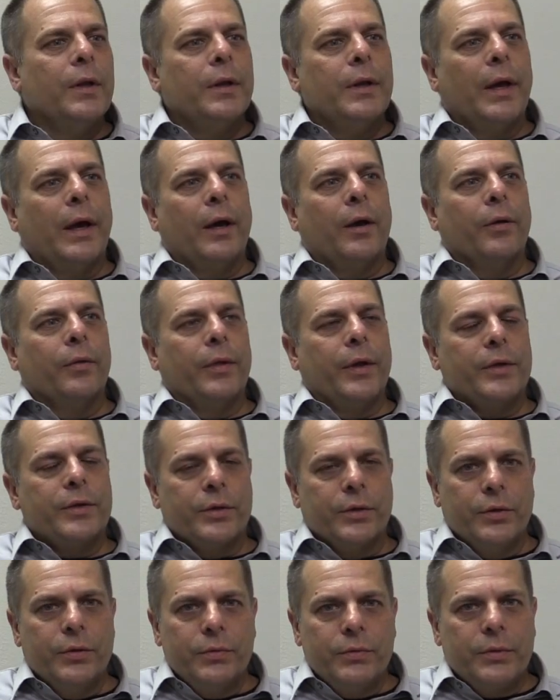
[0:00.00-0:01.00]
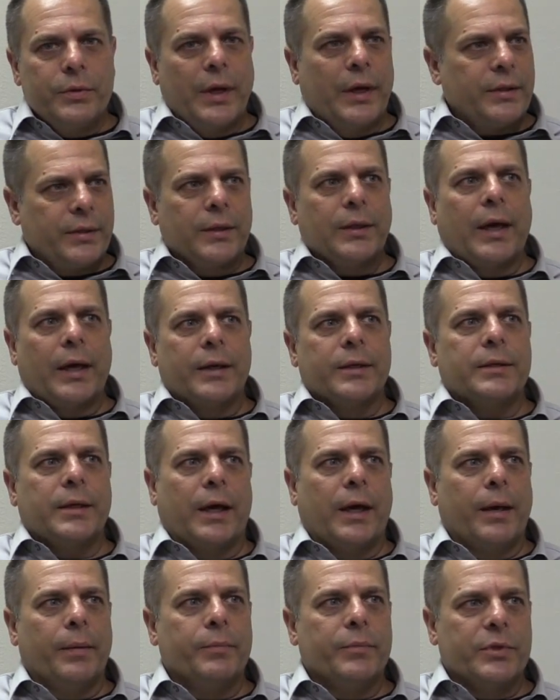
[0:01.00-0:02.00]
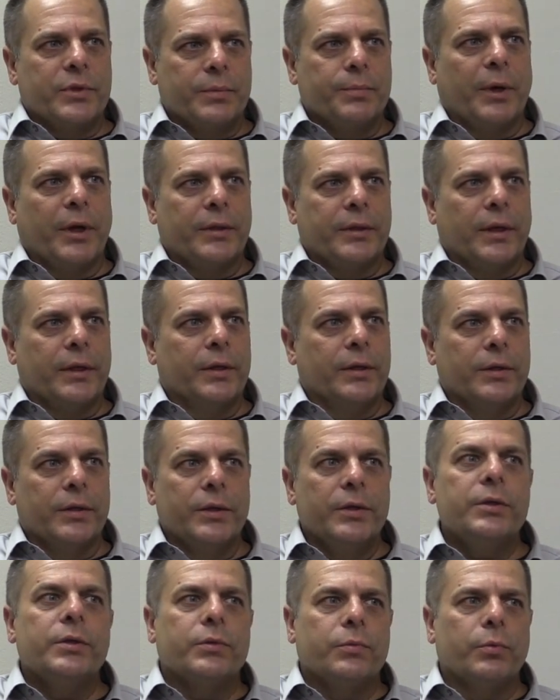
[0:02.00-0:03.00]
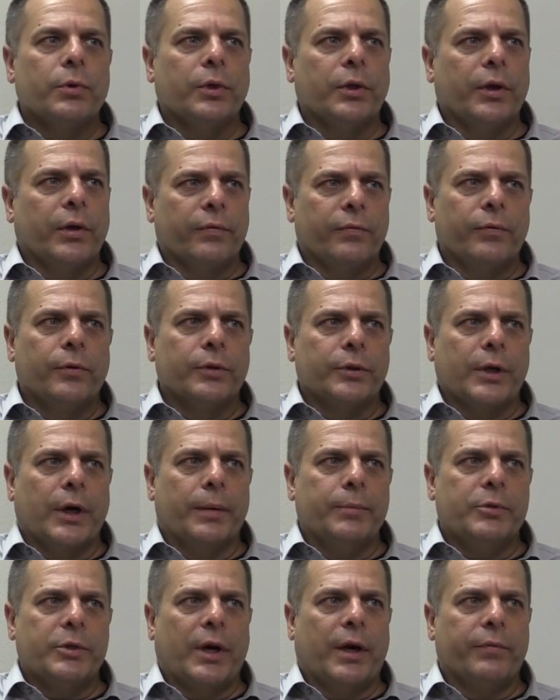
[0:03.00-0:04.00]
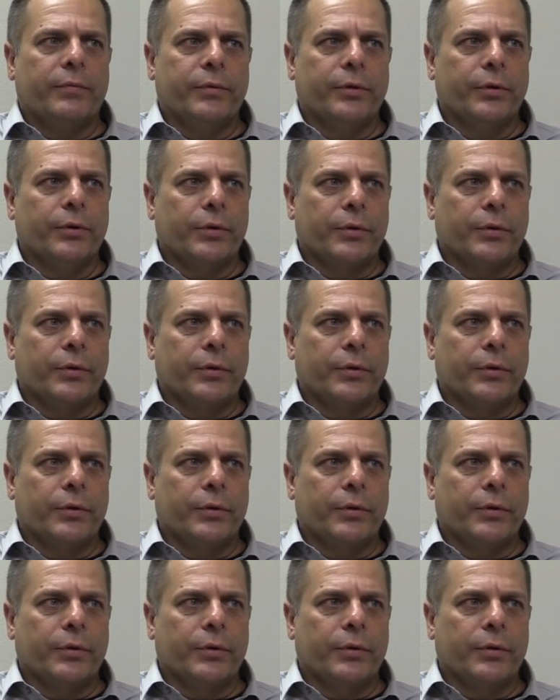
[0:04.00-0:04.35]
Now, that's a lot of time spent on this. This is really a full-time job for